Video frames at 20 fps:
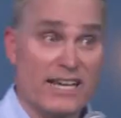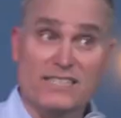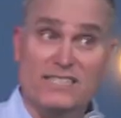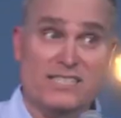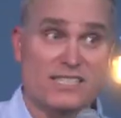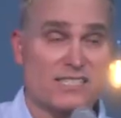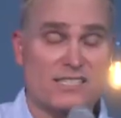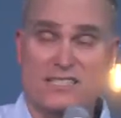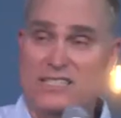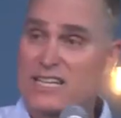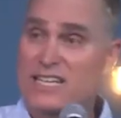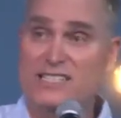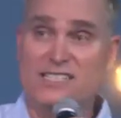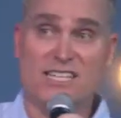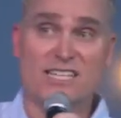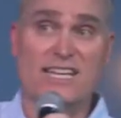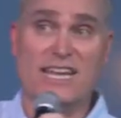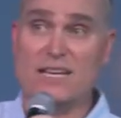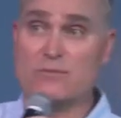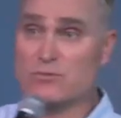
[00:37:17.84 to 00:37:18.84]
it's,
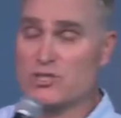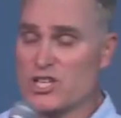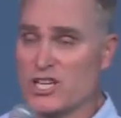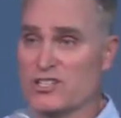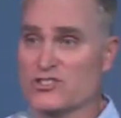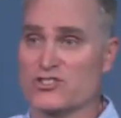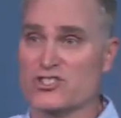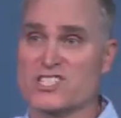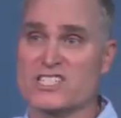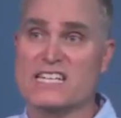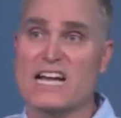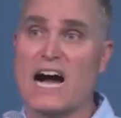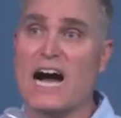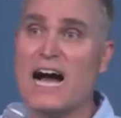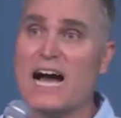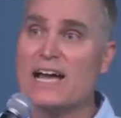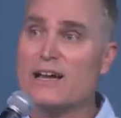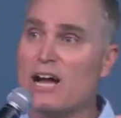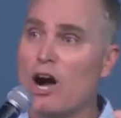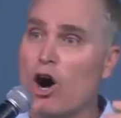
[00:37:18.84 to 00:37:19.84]
it's a game changer. See,
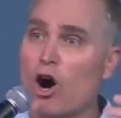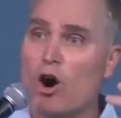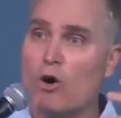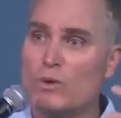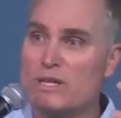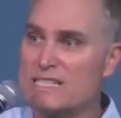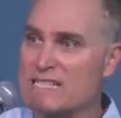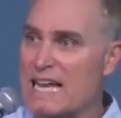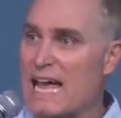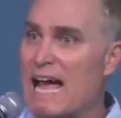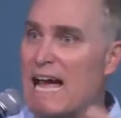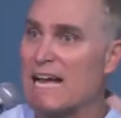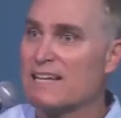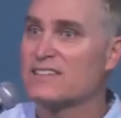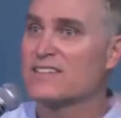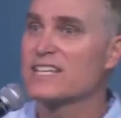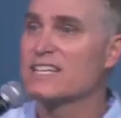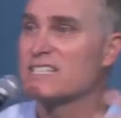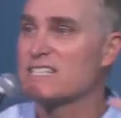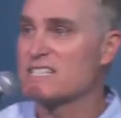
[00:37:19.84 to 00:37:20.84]
I always
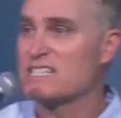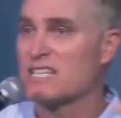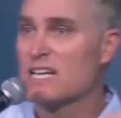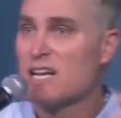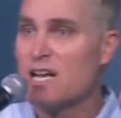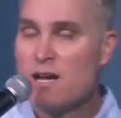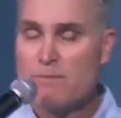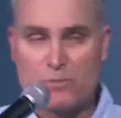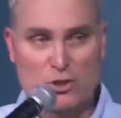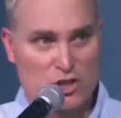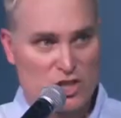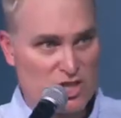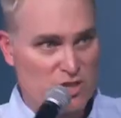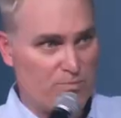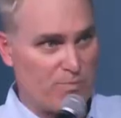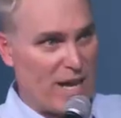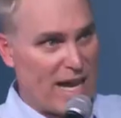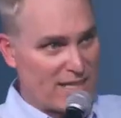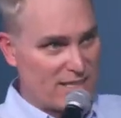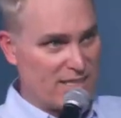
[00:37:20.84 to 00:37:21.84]
had this
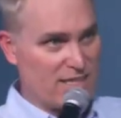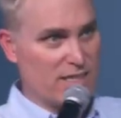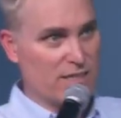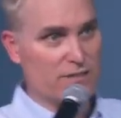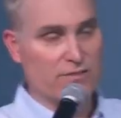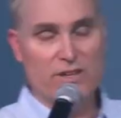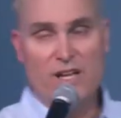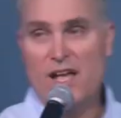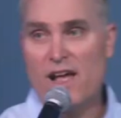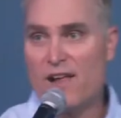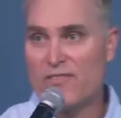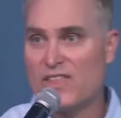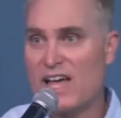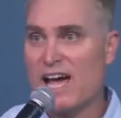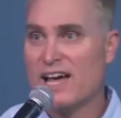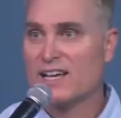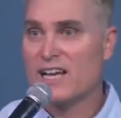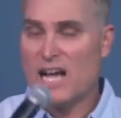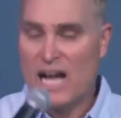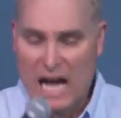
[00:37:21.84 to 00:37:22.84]
perspective
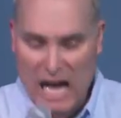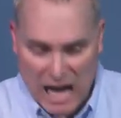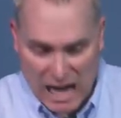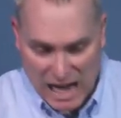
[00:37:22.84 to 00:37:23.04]
that